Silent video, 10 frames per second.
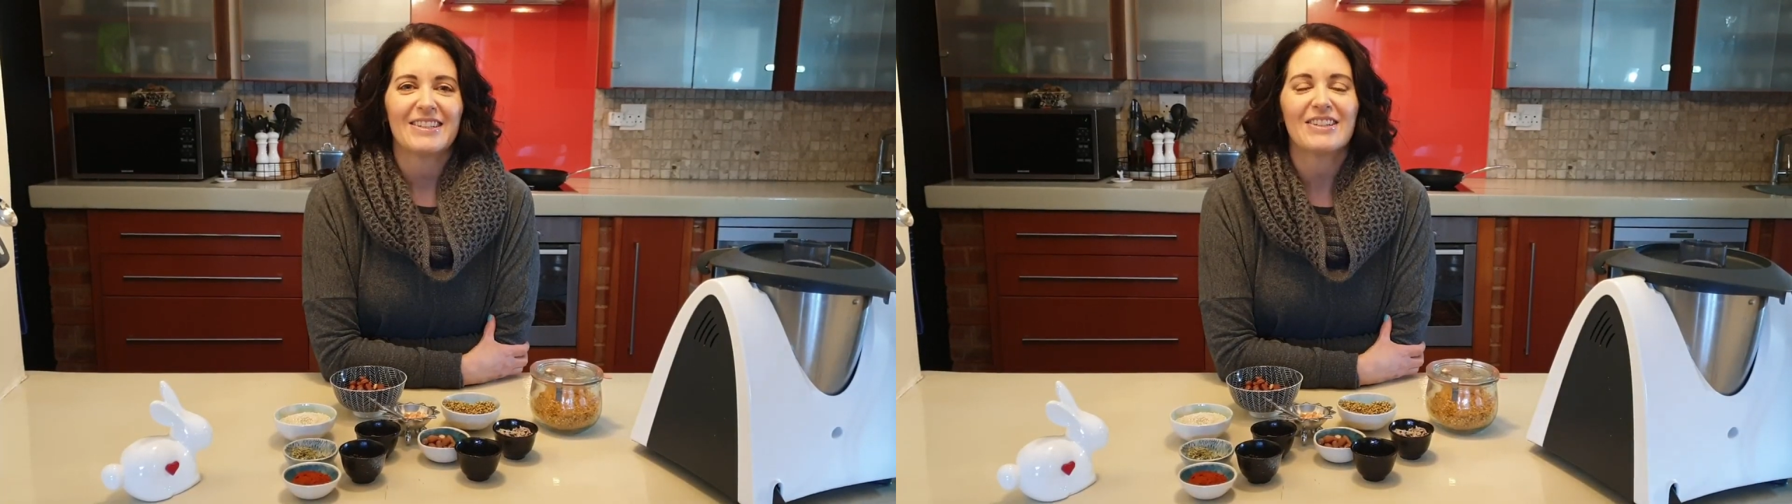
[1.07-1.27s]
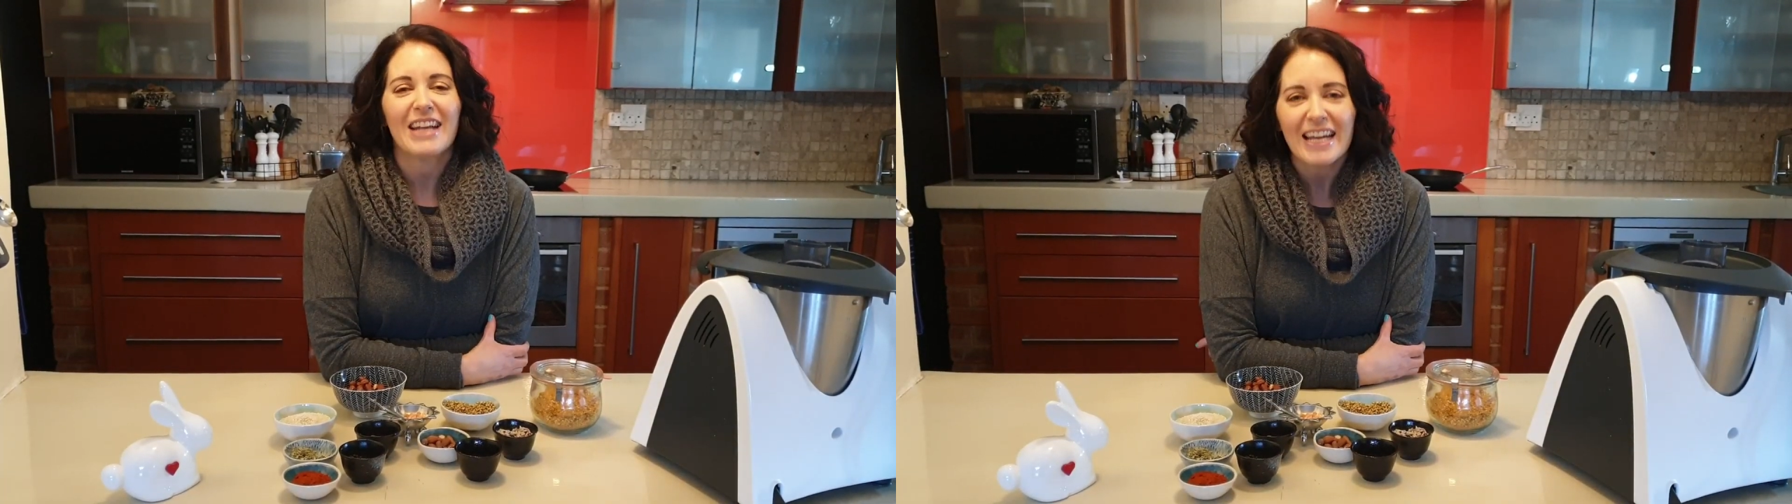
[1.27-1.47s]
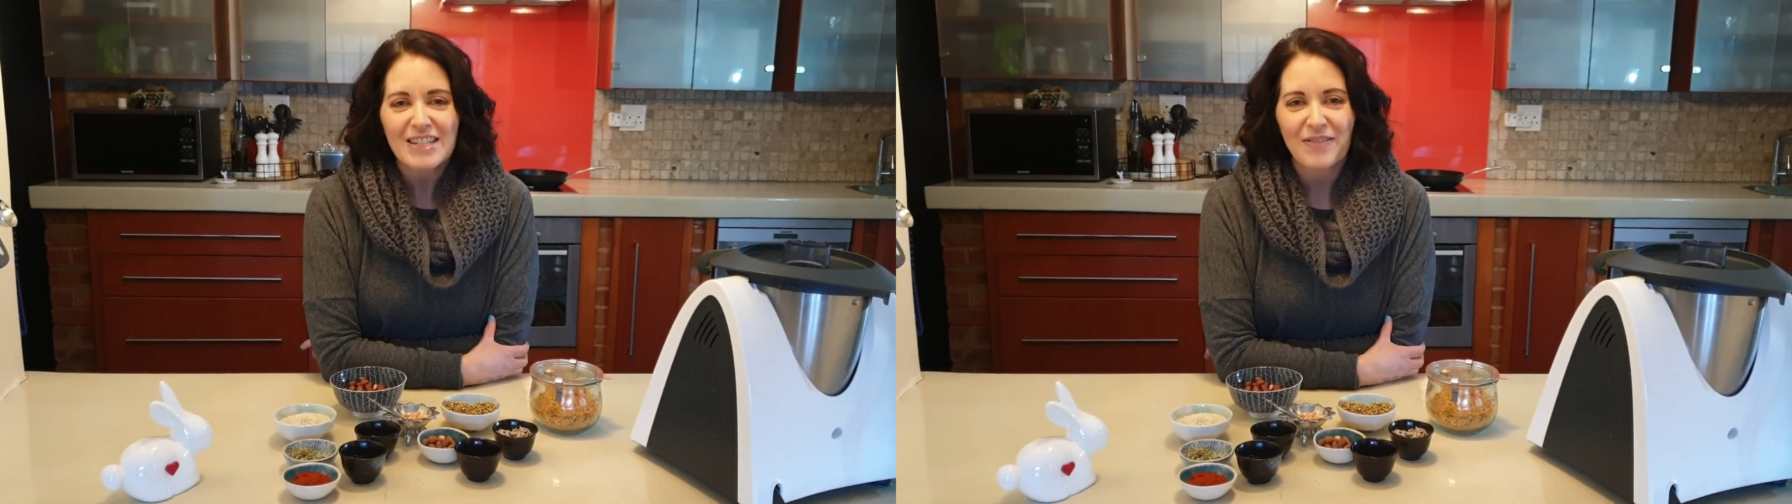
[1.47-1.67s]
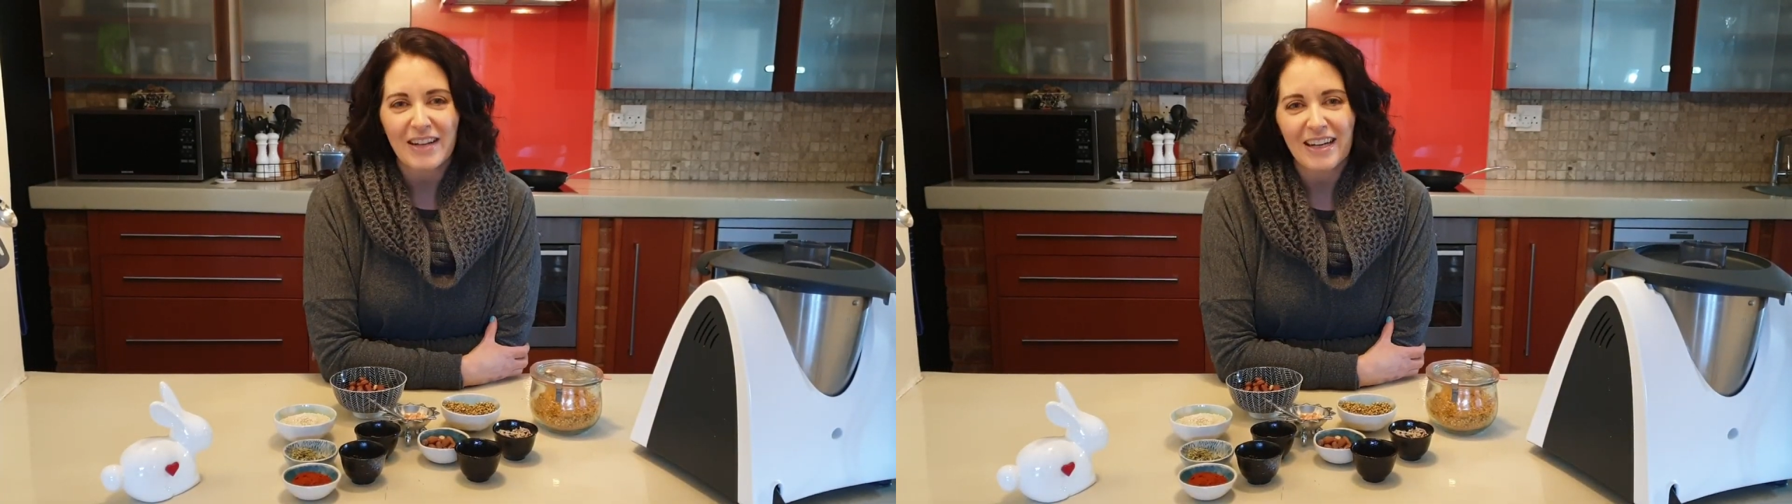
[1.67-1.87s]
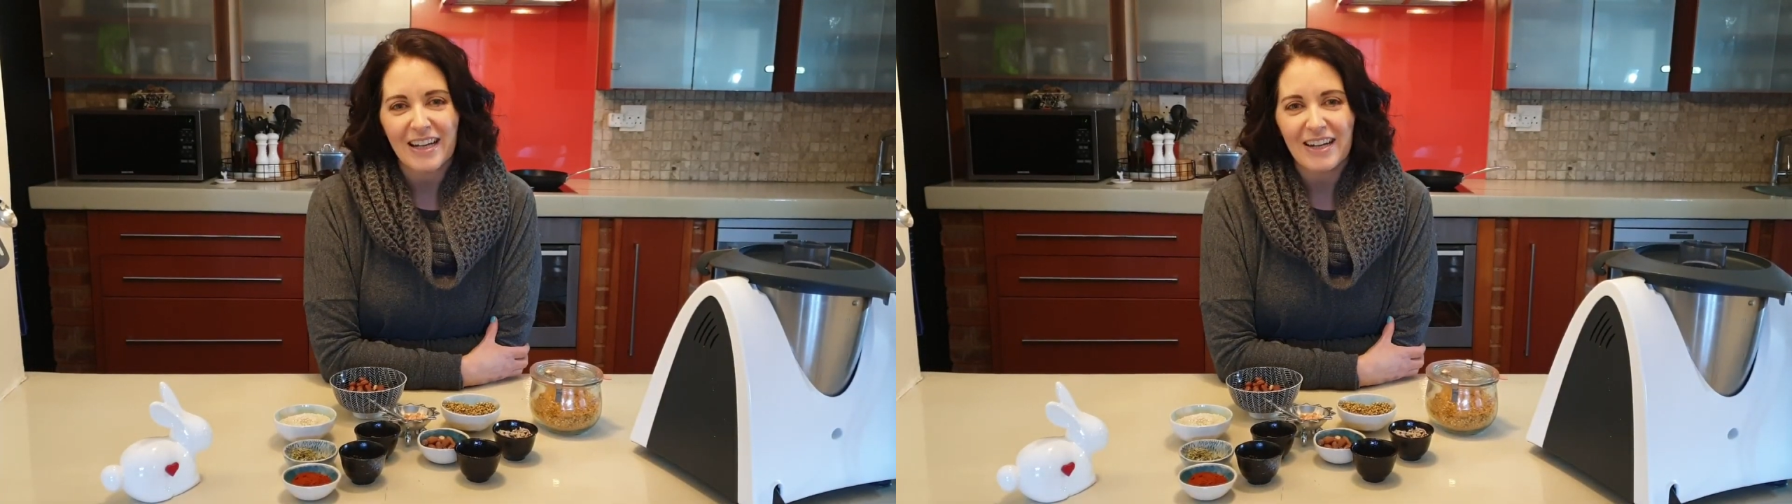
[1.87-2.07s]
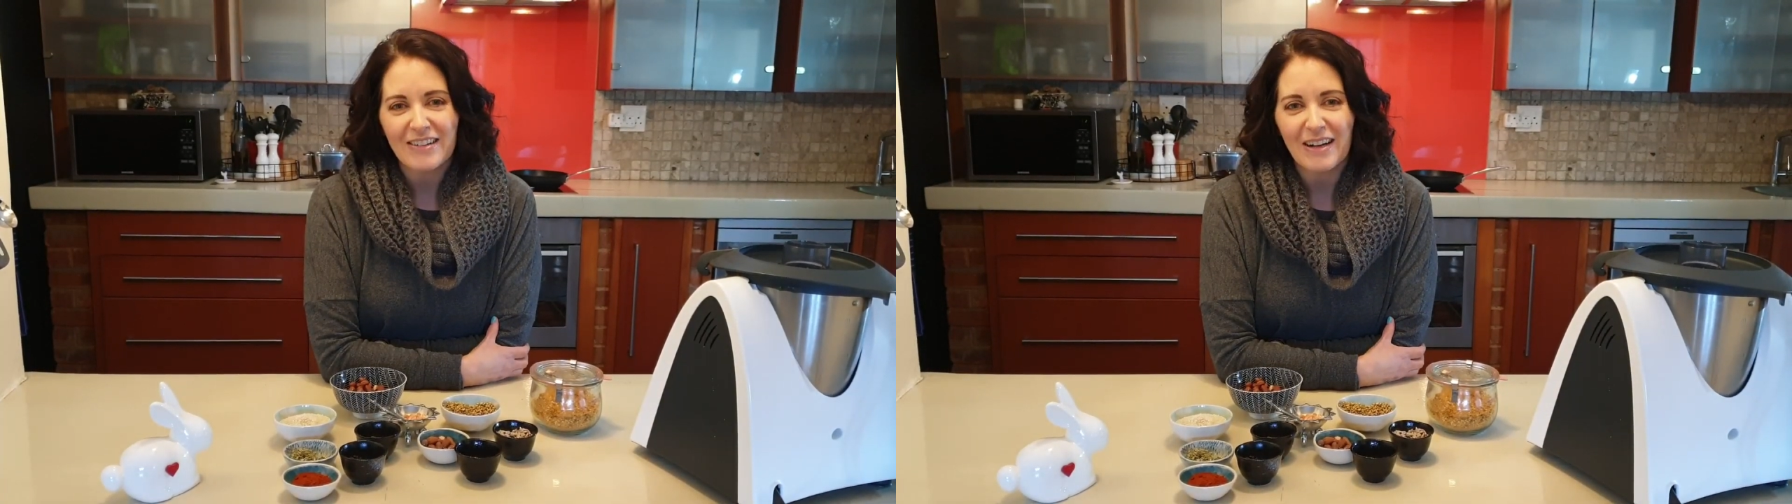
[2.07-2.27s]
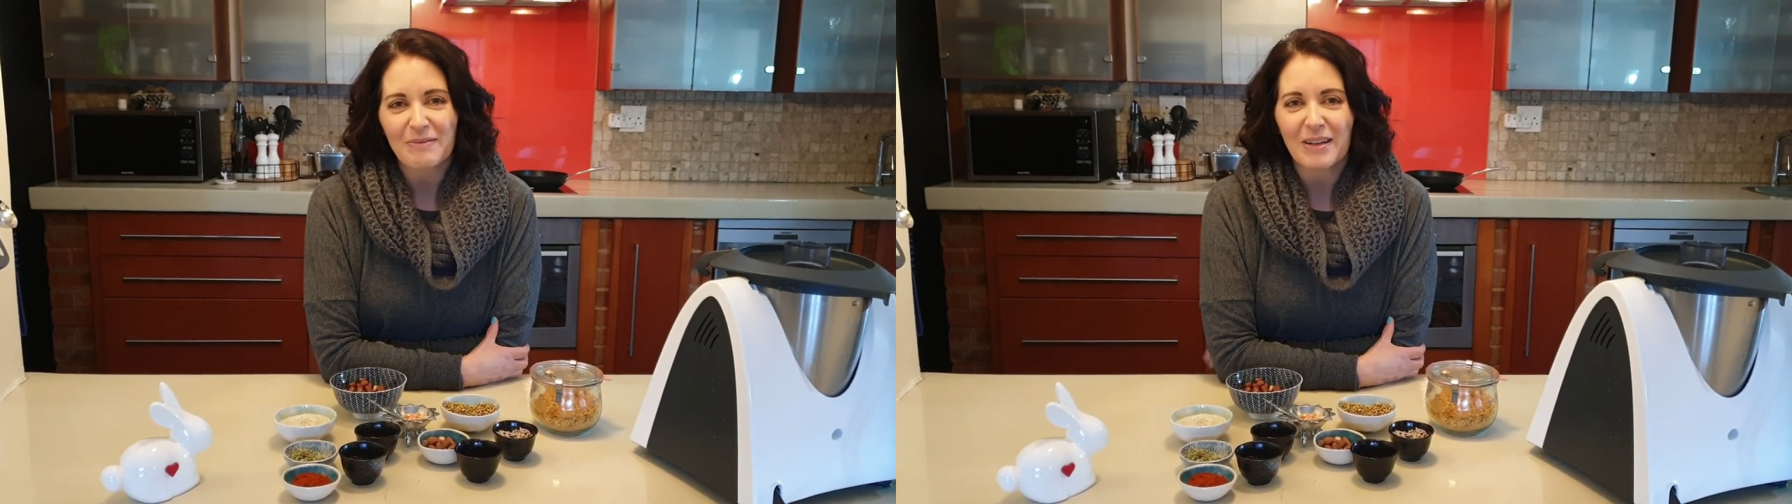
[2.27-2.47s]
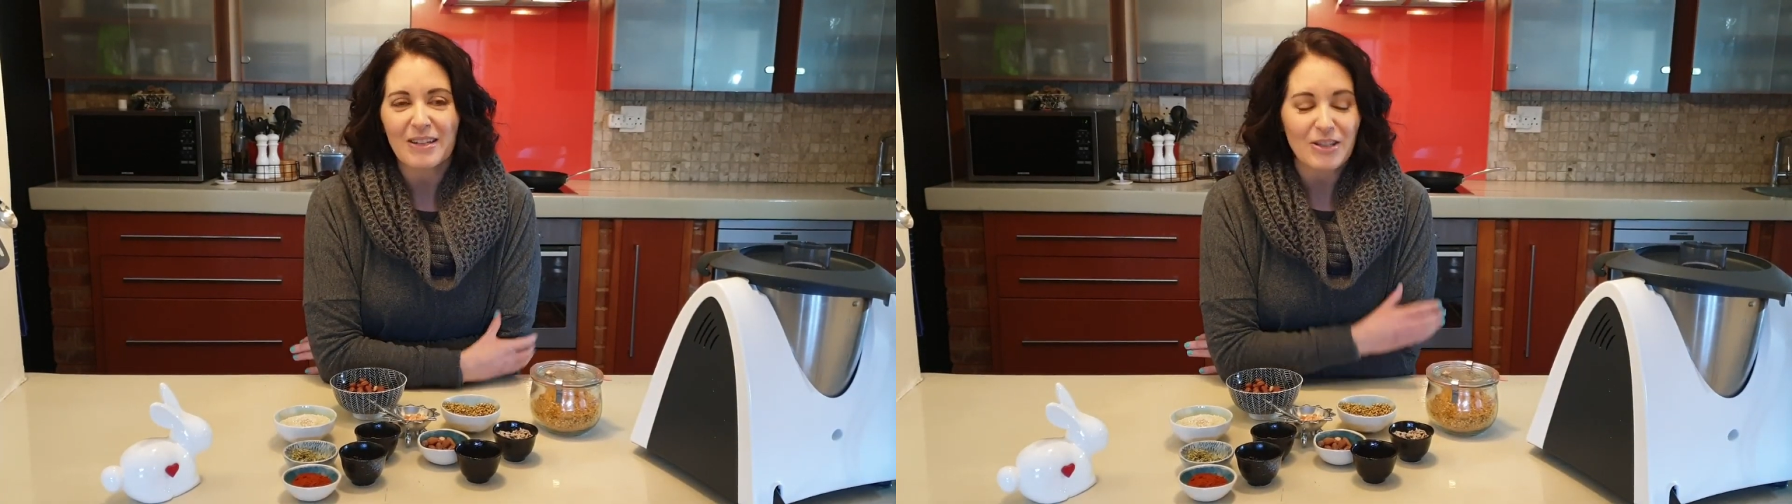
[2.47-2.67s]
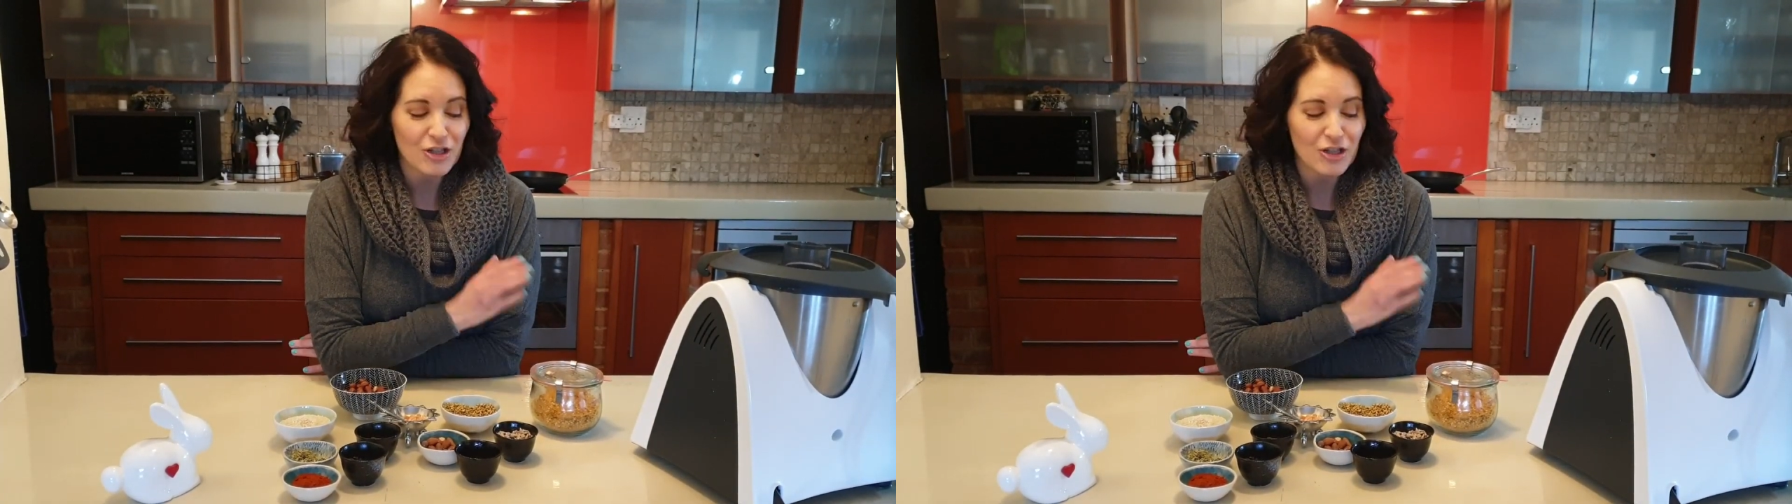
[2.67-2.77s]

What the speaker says: Today's video, I'm going to